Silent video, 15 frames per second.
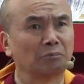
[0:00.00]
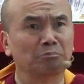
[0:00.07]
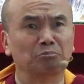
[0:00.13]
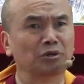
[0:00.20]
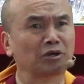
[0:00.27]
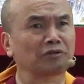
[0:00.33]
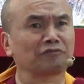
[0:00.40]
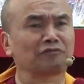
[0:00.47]

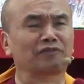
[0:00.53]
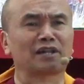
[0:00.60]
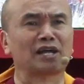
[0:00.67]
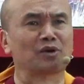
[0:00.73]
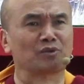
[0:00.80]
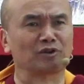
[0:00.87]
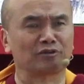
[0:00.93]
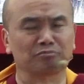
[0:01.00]
Book and
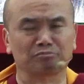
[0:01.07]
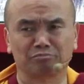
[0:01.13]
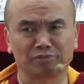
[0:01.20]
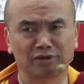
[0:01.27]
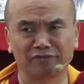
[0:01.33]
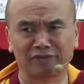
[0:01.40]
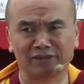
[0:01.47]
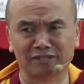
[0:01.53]
flower.
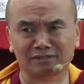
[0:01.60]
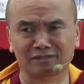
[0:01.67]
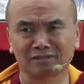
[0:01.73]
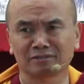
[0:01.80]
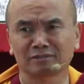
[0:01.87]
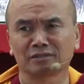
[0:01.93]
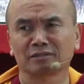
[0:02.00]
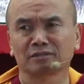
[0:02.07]
Perfect.
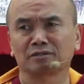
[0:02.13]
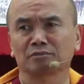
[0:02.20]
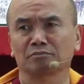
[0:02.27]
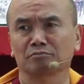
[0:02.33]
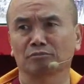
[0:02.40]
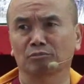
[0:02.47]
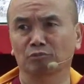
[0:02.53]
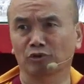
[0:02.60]

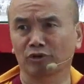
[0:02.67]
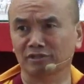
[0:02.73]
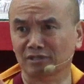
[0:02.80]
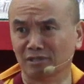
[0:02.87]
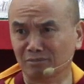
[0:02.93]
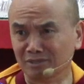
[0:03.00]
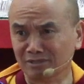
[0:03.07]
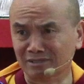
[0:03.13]
More
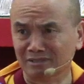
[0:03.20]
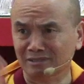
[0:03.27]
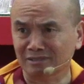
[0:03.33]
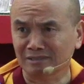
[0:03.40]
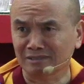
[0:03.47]
examples?